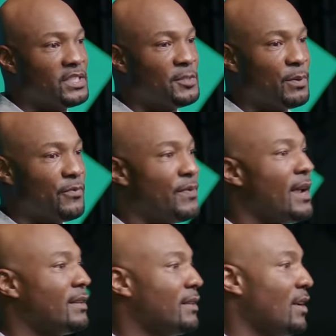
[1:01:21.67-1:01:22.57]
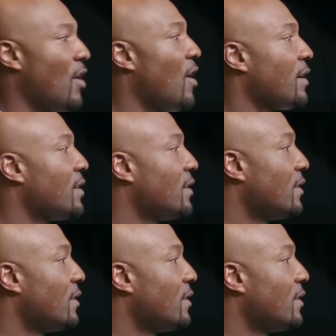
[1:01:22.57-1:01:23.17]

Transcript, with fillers: she's perfected the art